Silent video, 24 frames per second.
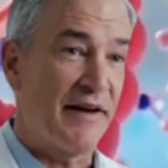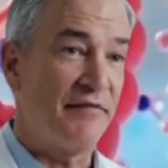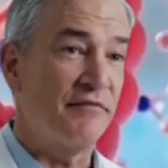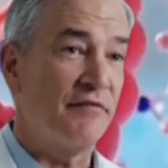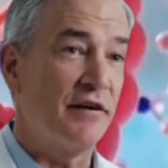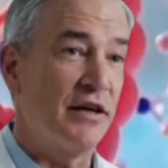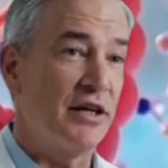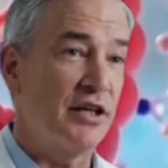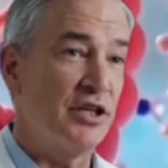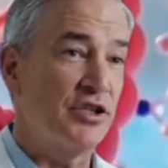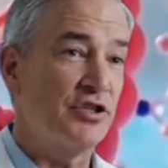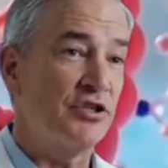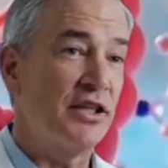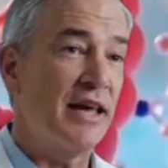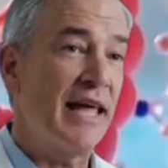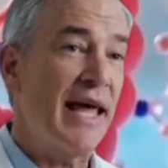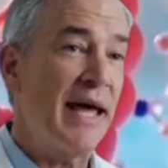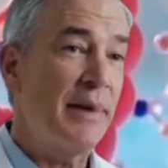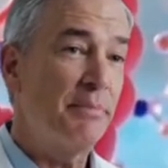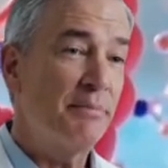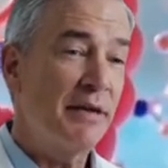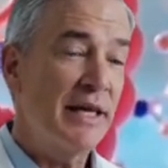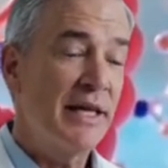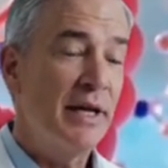stress.
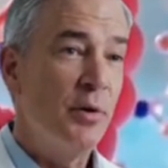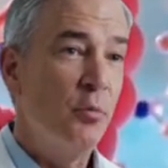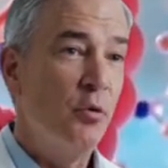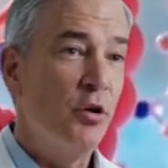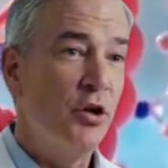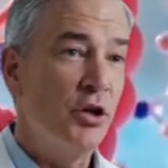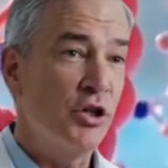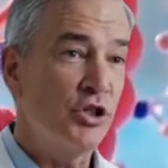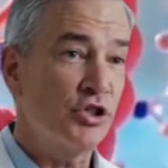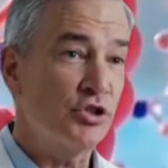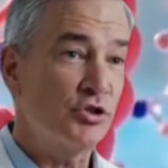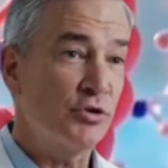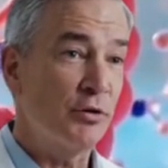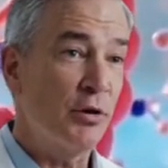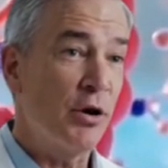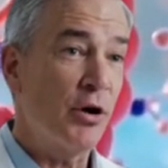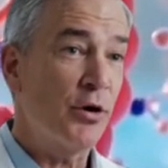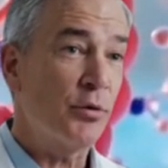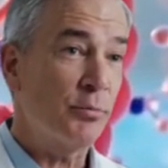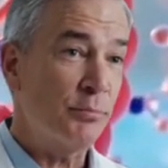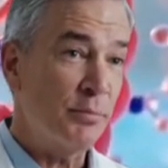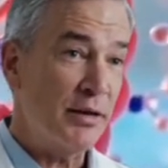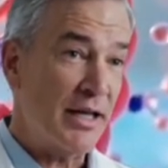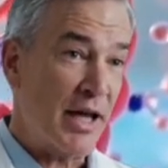It's
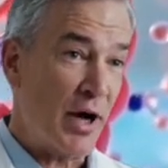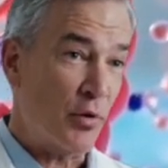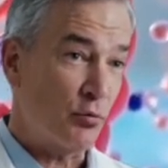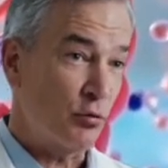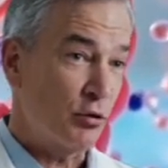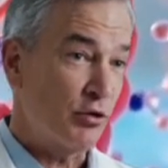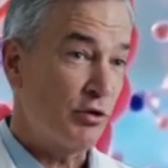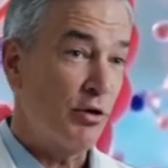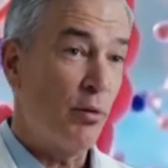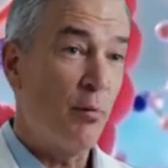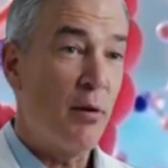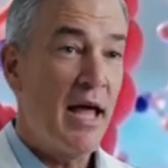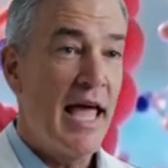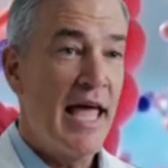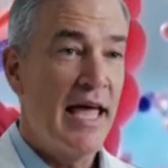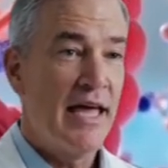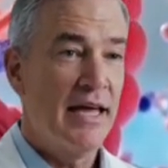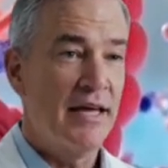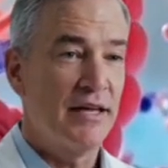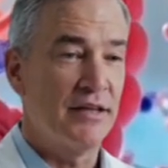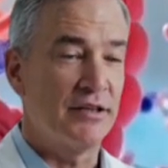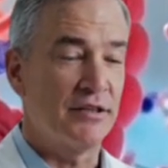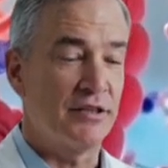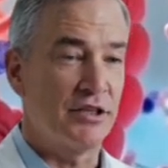invisible,
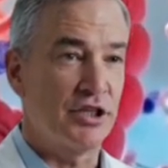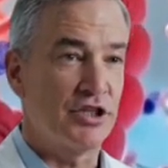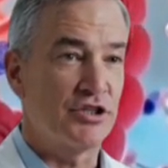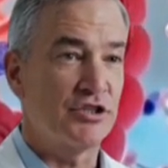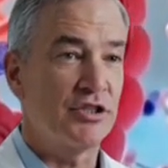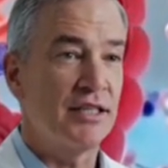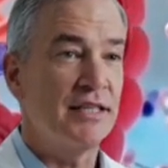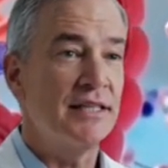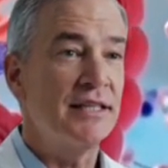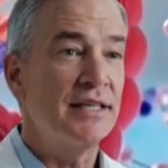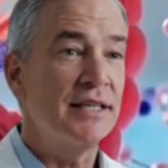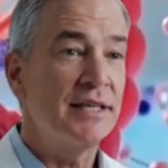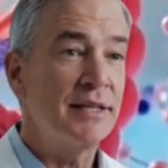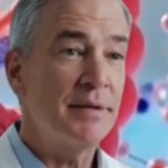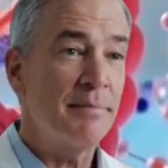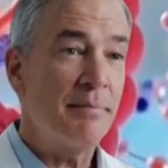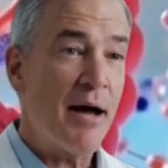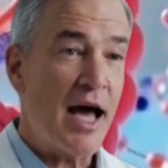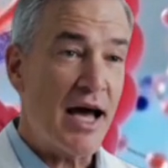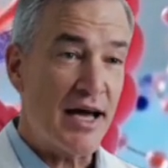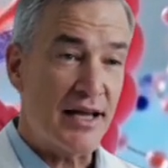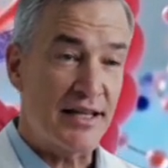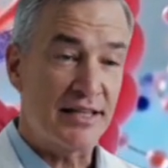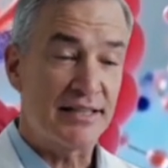but it changes
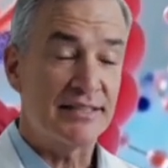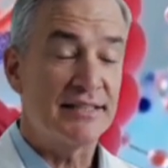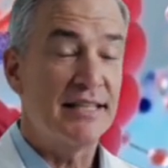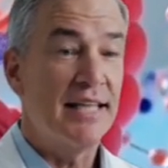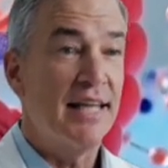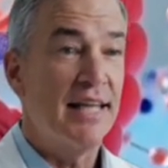everything.